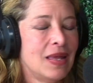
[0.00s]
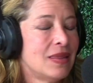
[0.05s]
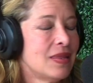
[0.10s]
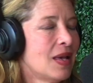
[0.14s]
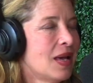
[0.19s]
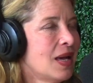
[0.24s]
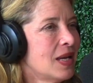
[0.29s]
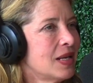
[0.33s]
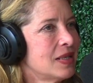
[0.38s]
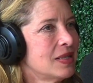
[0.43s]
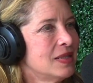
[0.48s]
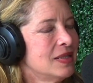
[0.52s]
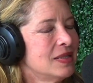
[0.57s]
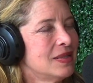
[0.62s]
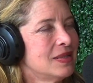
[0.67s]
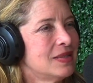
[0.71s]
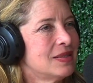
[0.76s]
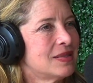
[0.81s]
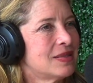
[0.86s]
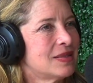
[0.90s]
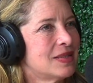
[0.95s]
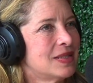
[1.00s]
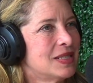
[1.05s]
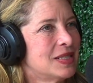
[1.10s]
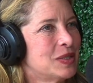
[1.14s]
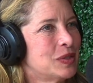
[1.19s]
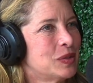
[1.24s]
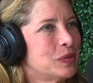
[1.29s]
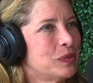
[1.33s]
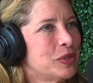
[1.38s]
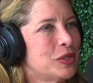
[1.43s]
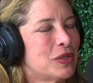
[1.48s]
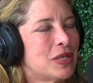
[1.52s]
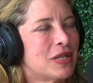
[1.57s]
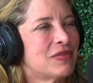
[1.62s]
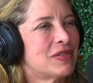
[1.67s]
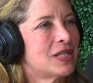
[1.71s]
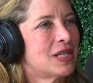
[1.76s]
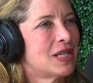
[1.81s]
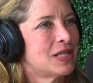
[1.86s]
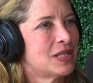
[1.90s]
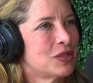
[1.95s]
And that is, we don't
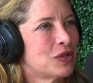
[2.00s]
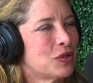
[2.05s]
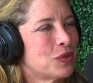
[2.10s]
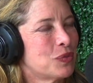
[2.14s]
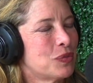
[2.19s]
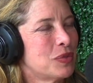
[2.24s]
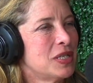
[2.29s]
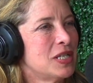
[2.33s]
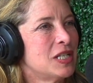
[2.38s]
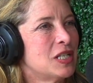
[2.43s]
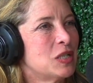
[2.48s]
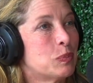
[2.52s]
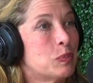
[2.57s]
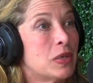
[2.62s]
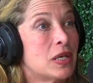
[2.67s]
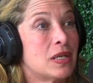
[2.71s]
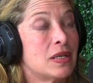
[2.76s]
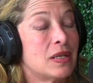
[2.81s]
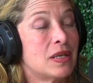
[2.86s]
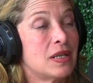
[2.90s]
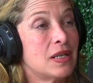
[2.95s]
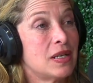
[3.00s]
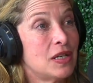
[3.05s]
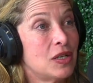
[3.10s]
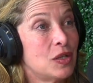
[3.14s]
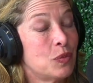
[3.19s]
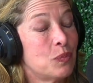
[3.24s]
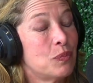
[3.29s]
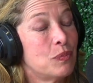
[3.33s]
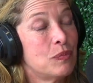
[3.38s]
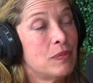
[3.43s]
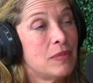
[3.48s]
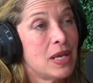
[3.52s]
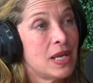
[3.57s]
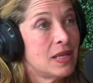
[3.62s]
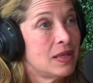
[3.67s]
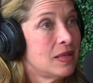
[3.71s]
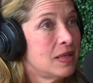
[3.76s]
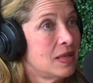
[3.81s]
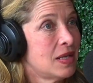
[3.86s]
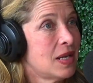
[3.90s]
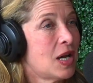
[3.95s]
have to get into the weeds, but
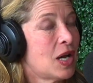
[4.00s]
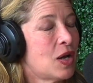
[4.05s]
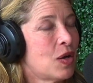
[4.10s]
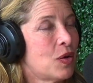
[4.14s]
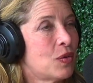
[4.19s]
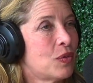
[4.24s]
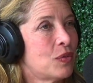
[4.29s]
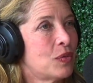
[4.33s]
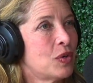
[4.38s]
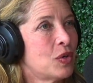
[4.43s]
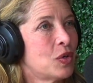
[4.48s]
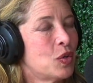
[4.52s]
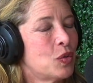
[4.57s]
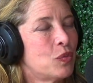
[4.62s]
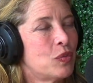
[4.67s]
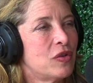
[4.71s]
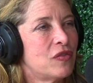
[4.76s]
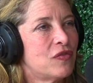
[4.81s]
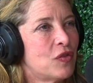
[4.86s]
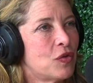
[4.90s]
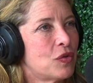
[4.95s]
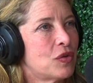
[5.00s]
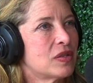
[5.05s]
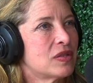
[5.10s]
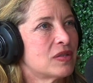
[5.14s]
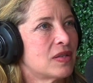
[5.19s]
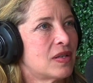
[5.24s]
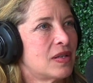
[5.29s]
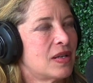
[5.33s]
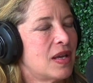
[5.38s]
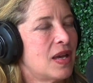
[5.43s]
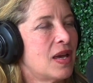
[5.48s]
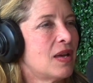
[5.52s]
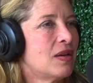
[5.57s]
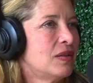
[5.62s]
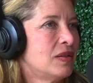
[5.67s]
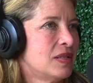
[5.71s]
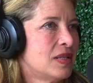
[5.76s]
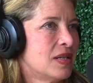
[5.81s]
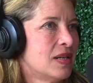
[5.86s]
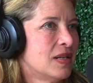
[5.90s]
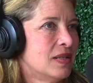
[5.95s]
mainly now we focus on
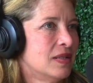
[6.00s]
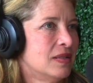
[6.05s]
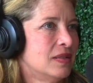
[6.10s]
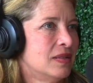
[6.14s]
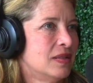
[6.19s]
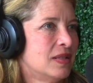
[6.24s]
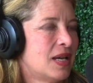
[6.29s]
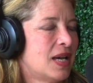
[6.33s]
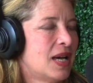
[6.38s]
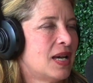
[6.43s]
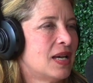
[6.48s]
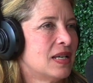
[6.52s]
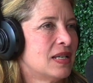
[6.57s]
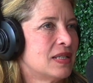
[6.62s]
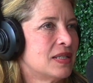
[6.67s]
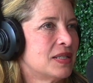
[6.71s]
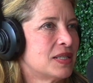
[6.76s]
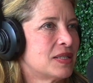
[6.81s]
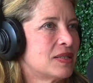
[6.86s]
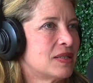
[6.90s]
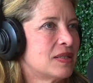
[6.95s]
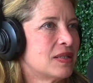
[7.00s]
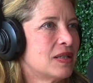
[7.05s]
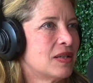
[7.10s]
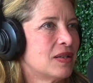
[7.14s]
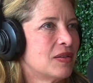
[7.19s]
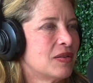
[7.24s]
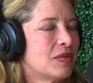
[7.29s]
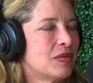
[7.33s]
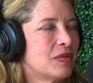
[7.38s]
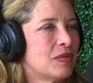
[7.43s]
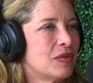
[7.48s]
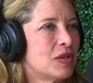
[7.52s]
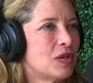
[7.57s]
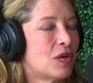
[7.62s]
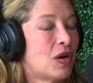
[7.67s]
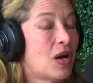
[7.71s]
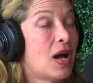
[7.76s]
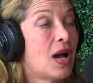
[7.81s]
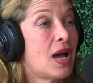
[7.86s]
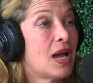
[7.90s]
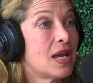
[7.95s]
LDL as,
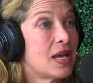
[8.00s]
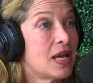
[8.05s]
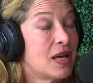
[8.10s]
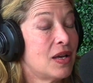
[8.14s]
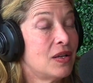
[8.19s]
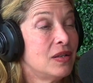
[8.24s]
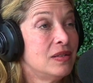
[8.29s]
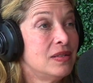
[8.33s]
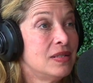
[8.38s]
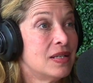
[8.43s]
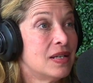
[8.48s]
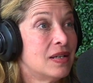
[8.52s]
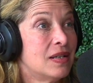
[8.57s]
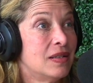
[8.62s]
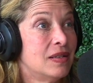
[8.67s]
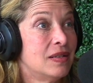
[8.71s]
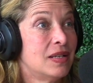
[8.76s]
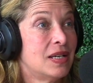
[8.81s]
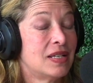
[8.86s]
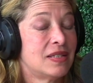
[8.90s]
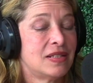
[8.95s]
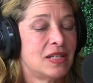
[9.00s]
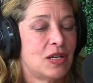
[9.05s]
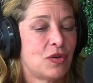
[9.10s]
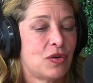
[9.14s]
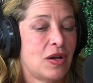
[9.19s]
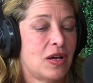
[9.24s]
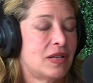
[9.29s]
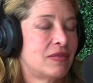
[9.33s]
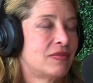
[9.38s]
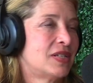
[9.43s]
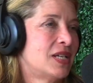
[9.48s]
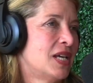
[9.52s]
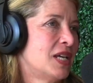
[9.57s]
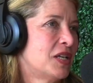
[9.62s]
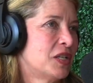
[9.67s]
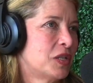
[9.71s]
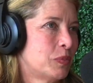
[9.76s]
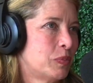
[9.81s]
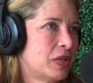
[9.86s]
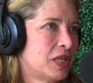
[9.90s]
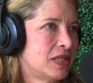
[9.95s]
high LDL has now kind of
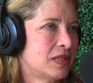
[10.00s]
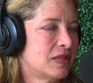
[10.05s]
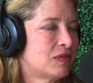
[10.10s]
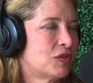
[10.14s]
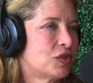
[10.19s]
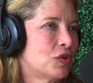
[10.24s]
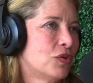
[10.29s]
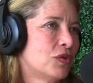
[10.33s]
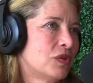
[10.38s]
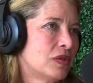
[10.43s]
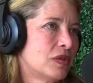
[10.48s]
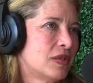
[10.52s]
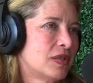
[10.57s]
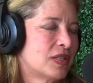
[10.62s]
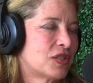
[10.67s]
taken the place of total